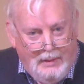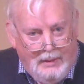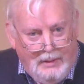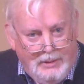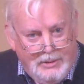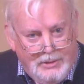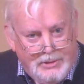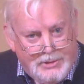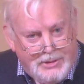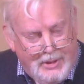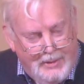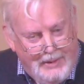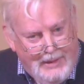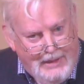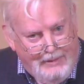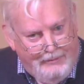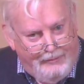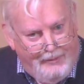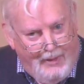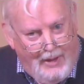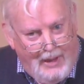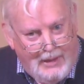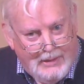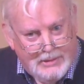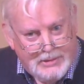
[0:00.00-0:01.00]
So
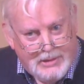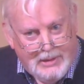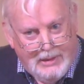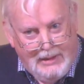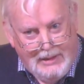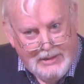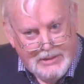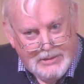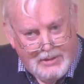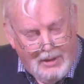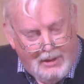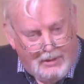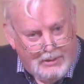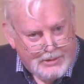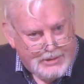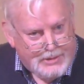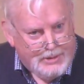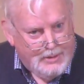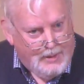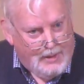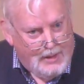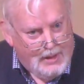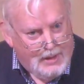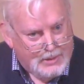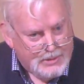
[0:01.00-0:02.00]
he starts
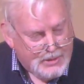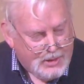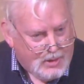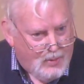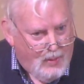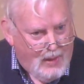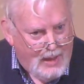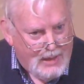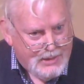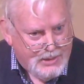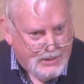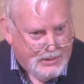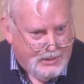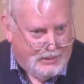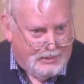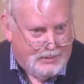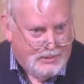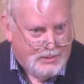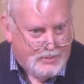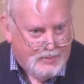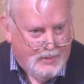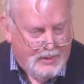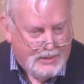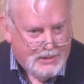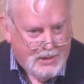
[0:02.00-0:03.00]
to ask
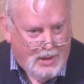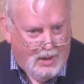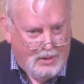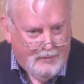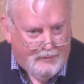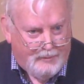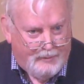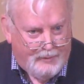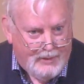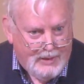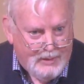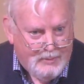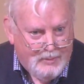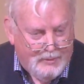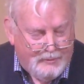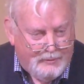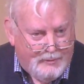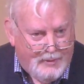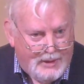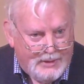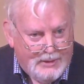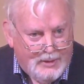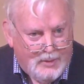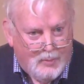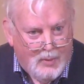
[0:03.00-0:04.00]
questions, which hopefully will
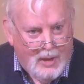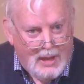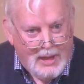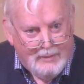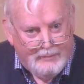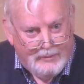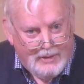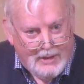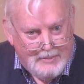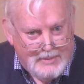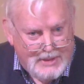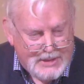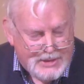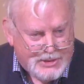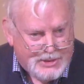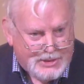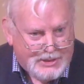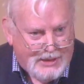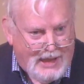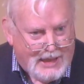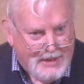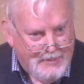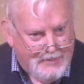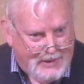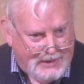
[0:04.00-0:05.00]
find a way of him
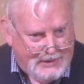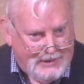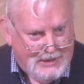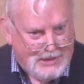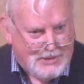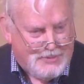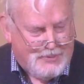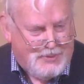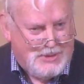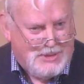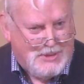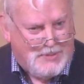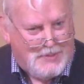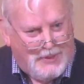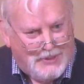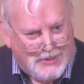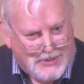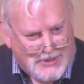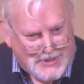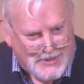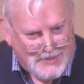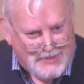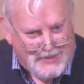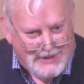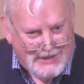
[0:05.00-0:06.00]
escaping this
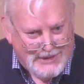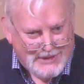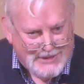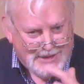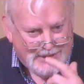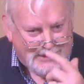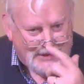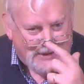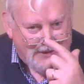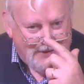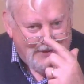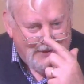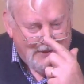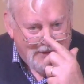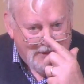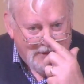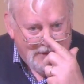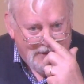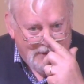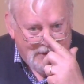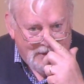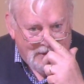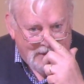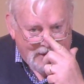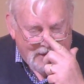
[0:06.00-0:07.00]
responsibility.
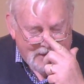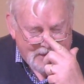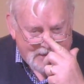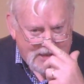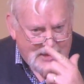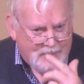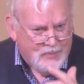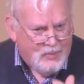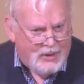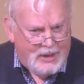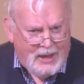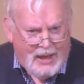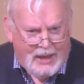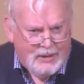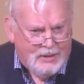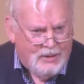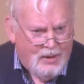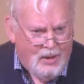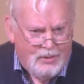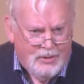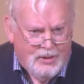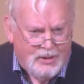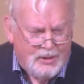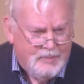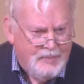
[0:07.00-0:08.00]
He said, when I
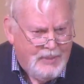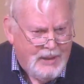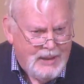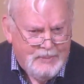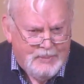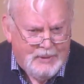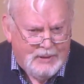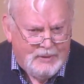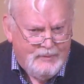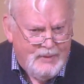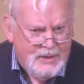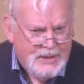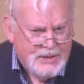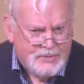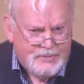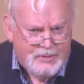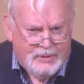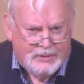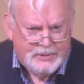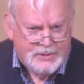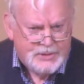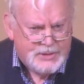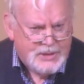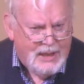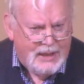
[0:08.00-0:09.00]
go to the people of Israel
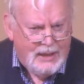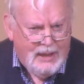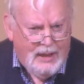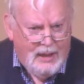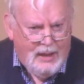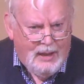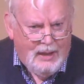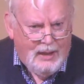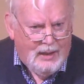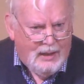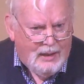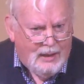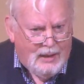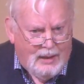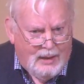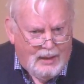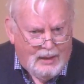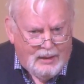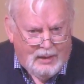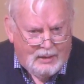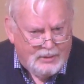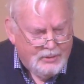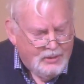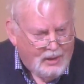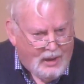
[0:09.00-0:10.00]
and say,
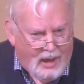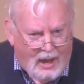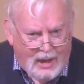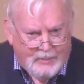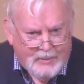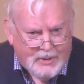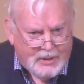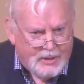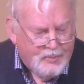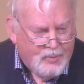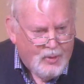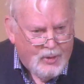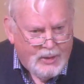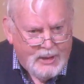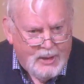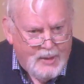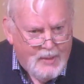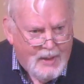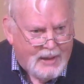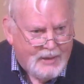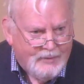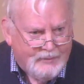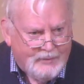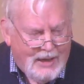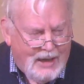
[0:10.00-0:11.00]
I'm going to bring you
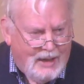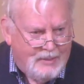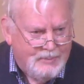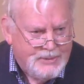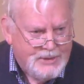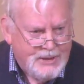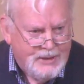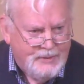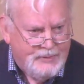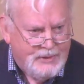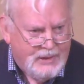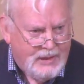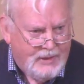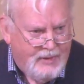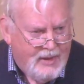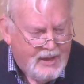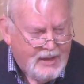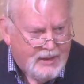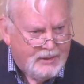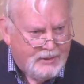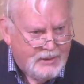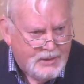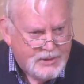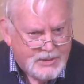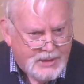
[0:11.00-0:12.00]
out of captivity, they're
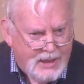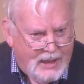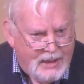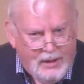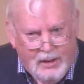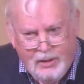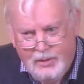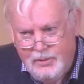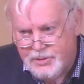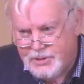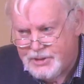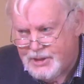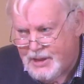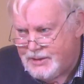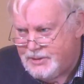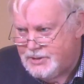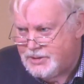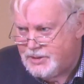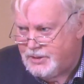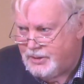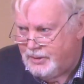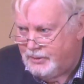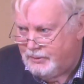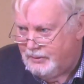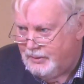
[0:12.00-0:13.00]
going to say, who
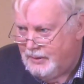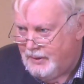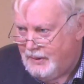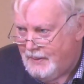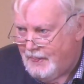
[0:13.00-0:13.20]
sent you?